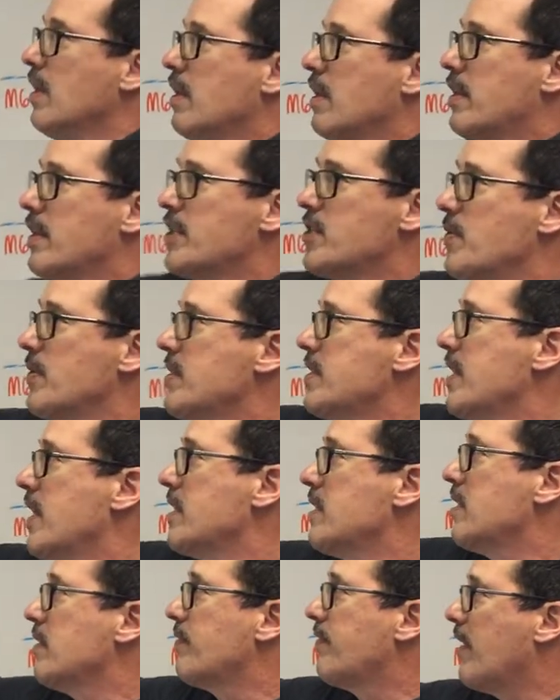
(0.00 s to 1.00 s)
This one says
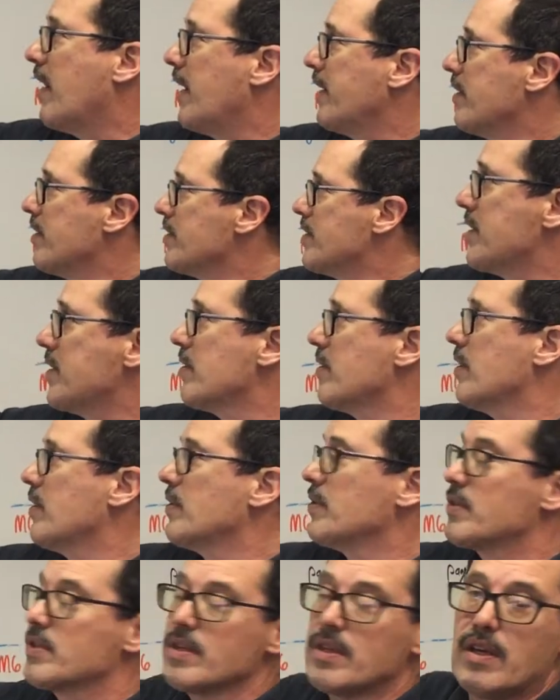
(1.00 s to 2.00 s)
to find the
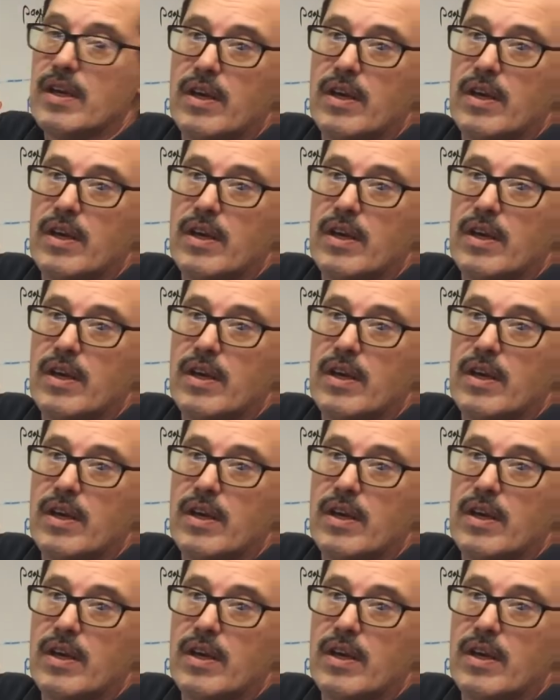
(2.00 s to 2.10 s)
zeros.